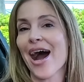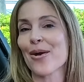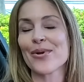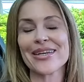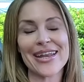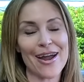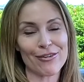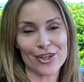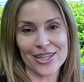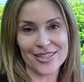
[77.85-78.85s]
I would
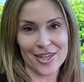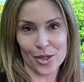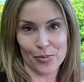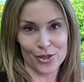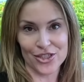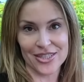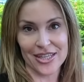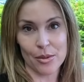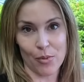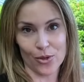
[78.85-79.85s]
never consider
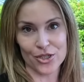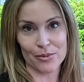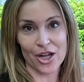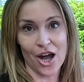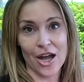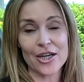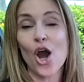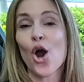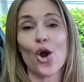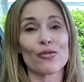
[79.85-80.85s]
purchasing the Porsche Macan
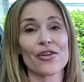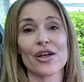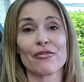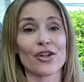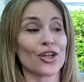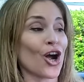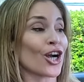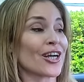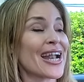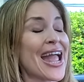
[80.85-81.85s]
over the
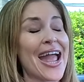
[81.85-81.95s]
Velar.